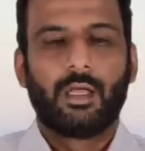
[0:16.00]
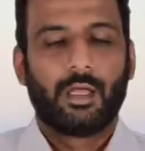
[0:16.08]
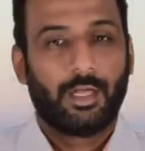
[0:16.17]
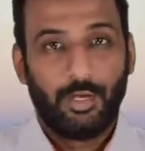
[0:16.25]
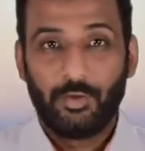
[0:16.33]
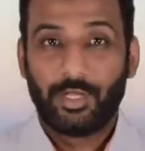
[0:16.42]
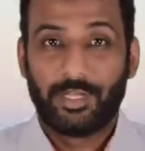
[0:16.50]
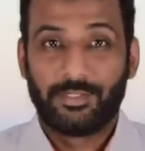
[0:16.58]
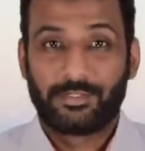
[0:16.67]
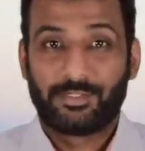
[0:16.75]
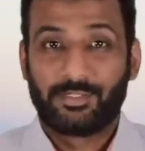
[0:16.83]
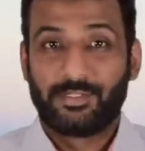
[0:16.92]
Hello
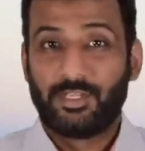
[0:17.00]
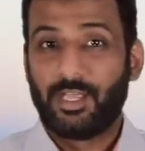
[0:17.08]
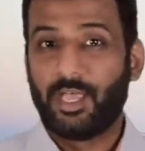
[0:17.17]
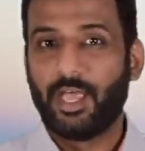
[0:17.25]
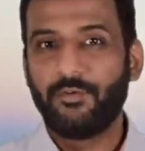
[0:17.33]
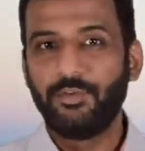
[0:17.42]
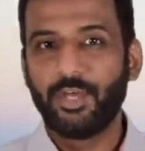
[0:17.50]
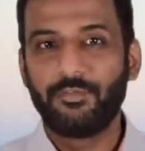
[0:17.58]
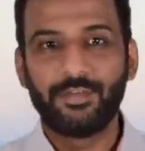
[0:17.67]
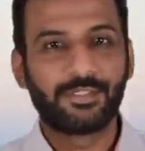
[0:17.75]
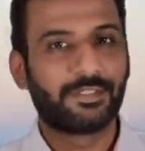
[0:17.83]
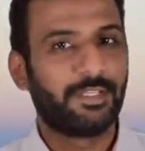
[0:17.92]
guys, have you ever
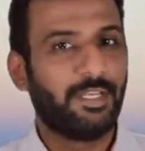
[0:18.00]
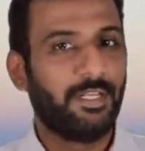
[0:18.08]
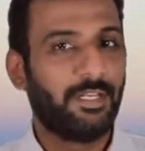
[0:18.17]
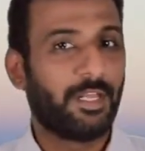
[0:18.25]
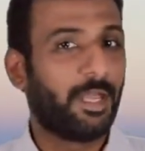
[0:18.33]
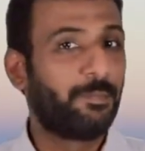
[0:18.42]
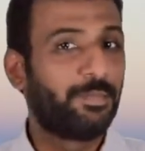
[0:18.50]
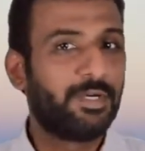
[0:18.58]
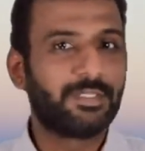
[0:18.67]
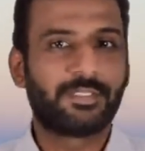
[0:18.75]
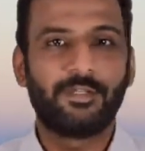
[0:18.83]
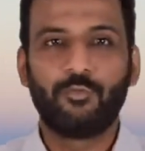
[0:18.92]
seen a
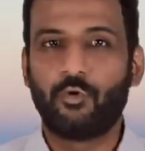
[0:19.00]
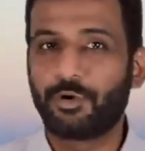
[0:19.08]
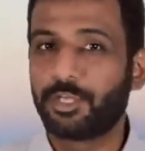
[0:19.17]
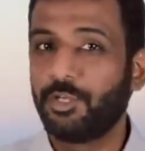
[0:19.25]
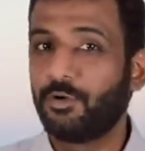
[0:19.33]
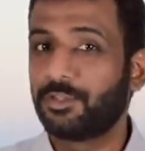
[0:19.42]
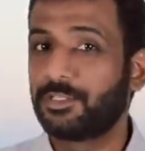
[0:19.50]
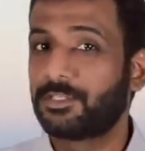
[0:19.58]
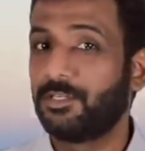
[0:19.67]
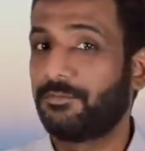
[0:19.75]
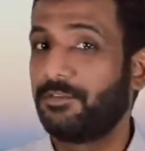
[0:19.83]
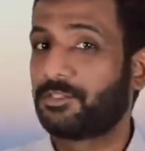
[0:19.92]
person walking on
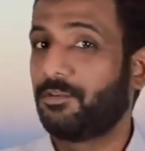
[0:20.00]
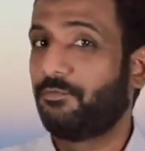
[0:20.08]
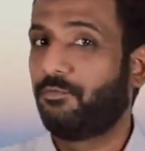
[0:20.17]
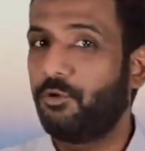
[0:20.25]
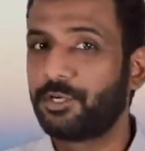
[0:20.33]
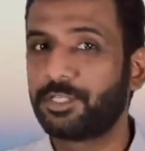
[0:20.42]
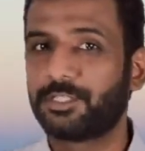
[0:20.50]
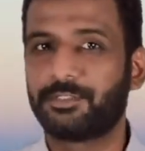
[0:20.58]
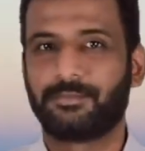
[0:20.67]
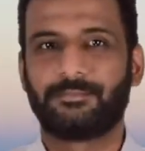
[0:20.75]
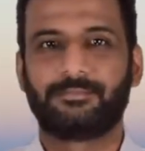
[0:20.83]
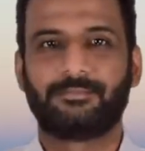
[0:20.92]
surface of water?
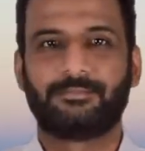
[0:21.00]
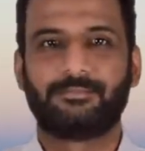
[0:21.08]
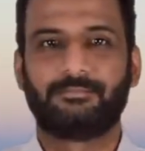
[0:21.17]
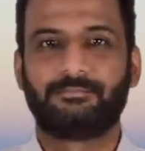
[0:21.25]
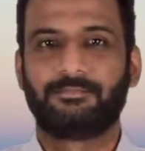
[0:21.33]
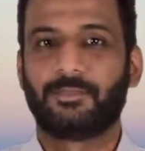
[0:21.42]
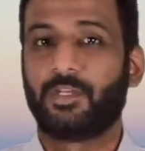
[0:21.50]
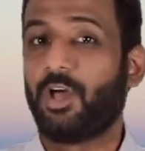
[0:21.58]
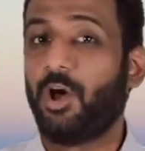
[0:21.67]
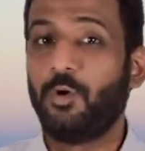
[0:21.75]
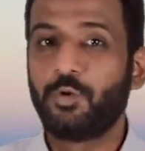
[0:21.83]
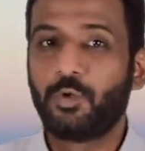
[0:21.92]

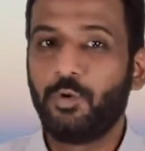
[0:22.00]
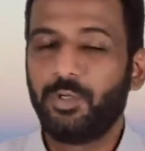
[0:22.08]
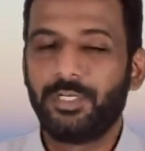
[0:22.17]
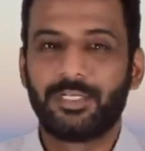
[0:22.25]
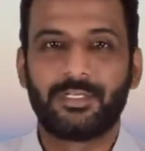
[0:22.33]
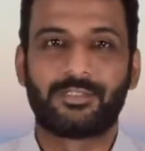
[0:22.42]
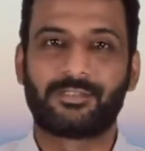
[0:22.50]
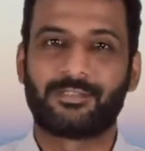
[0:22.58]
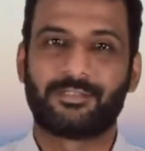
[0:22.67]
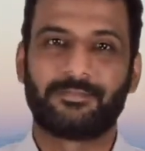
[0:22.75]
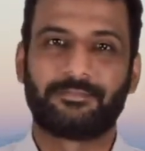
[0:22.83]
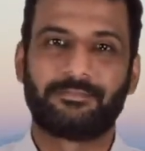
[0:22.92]
How cool it is.
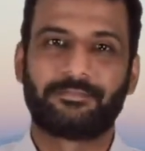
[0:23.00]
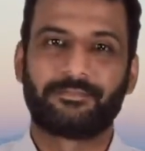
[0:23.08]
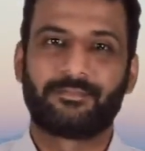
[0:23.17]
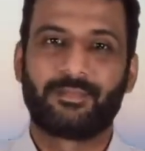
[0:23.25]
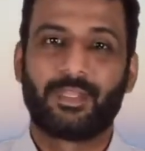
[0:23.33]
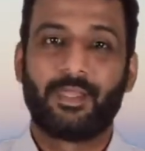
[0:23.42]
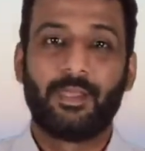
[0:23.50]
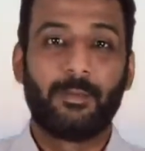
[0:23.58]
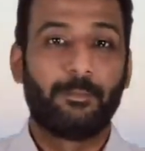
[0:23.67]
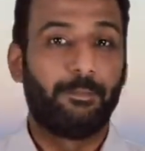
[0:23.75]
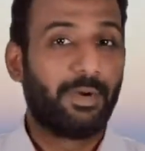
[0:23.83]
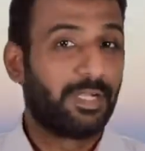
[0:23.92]

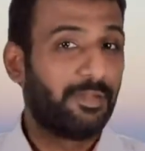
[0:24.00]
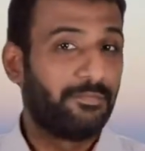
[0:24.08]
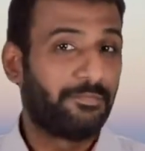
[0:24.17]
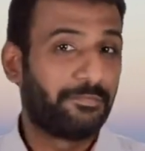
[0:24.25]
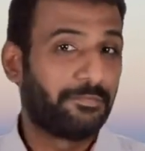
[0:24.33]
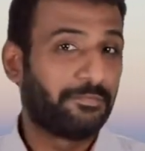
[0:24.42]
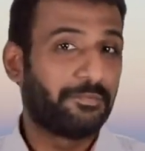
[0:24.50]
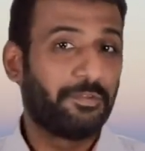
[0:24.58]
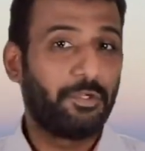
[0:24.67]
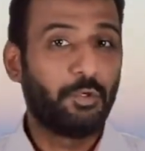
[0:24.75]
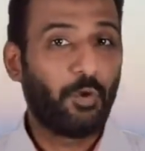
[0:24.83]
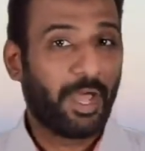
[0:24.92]
But if
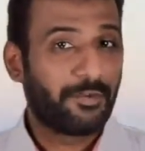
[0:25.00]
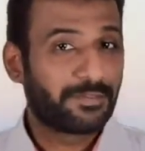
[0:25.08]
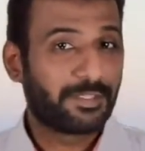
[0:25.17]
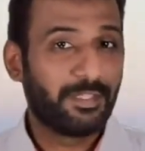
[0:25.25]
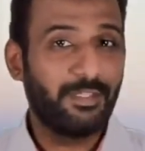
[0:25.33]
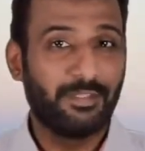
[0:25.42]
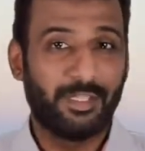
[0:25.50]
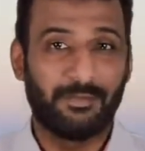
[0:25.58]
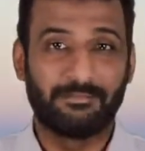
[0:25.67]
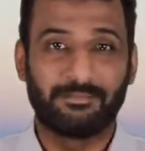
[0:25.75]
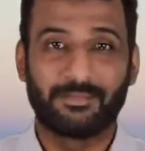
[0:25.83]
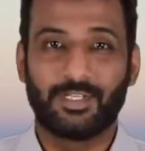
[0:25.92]
you have seen
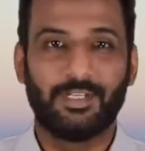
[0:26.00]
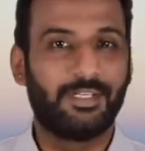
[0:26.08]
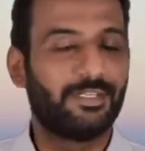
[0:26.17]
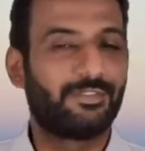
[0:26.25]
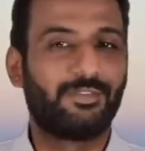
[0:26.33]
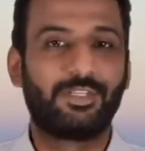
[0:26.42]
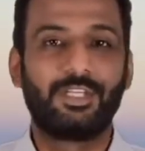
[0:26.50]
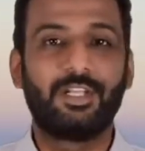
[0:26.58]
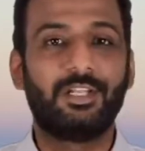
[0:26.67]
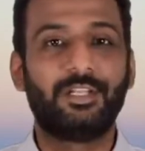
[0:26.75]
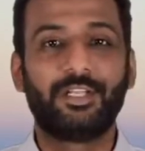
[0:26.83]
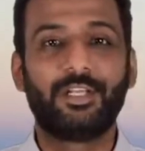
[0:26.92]
them, it is
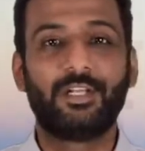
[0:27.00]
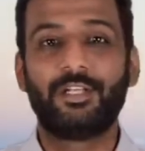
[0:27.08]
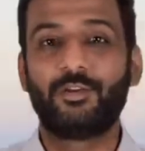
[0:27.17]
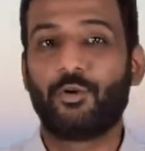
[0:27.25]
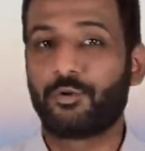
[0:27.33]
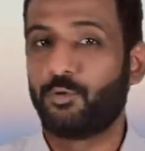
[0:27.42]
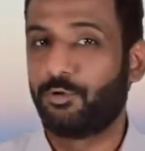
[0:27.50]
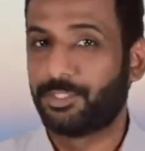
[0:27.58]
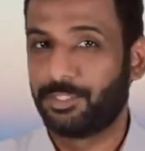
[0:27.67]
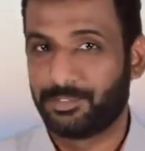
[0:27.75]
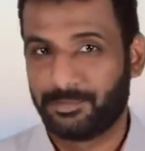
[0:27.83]
really, really not water.